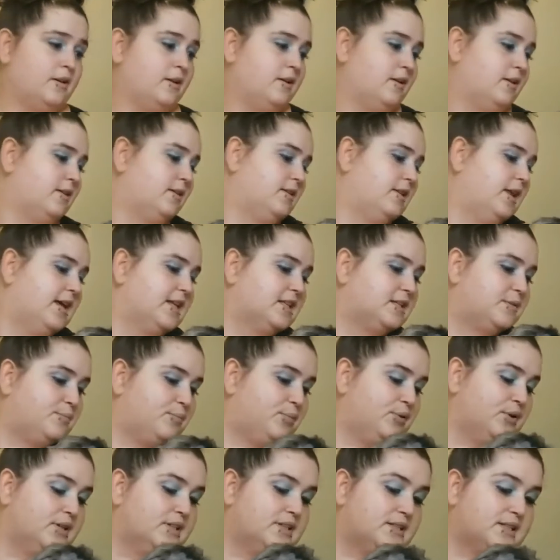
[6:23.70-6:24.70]
that's
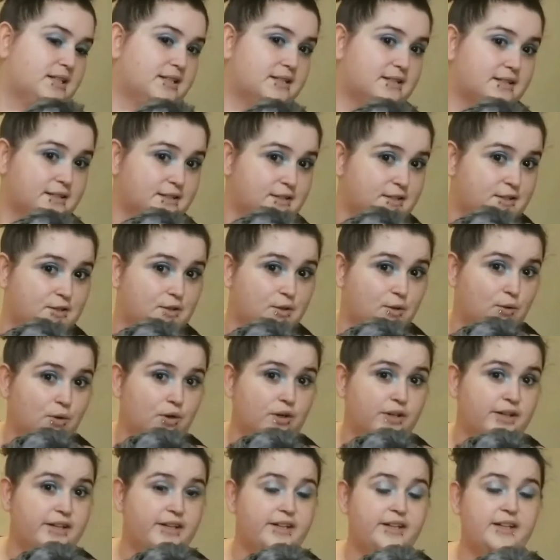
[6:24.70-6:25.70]
Princess's
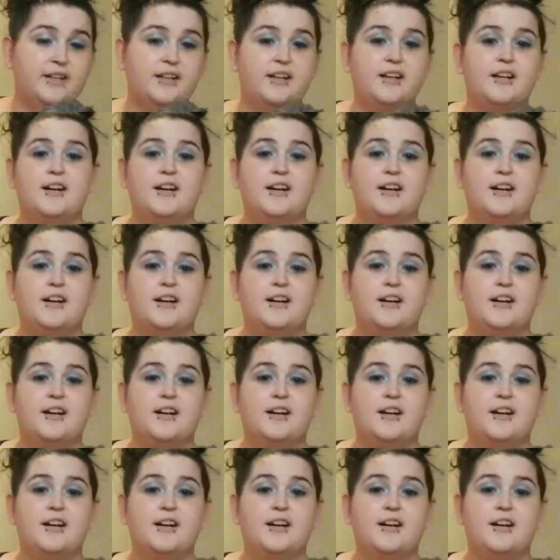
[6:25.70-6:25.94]
story.